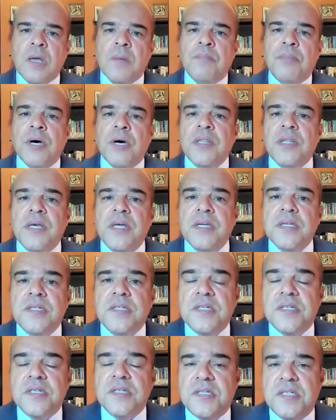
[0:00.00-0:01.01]
but in
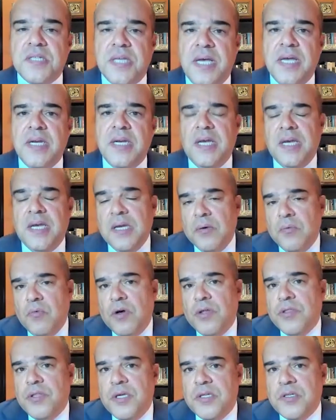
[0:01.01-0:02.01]
sustaining
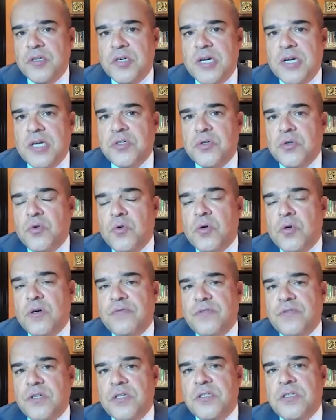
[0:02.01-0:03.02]
what the International Court
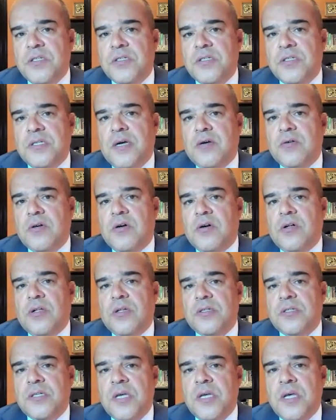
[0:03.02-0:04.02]
of Justice now
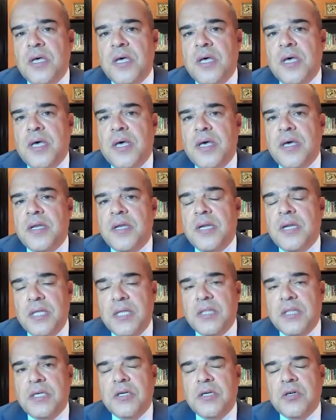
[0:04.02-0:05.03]
calls an
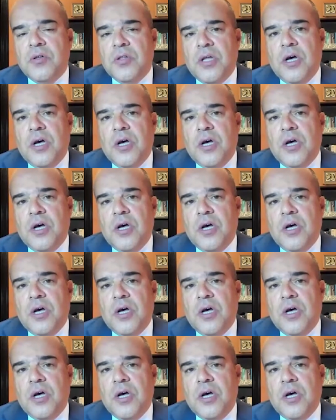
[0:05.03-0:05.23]
illegal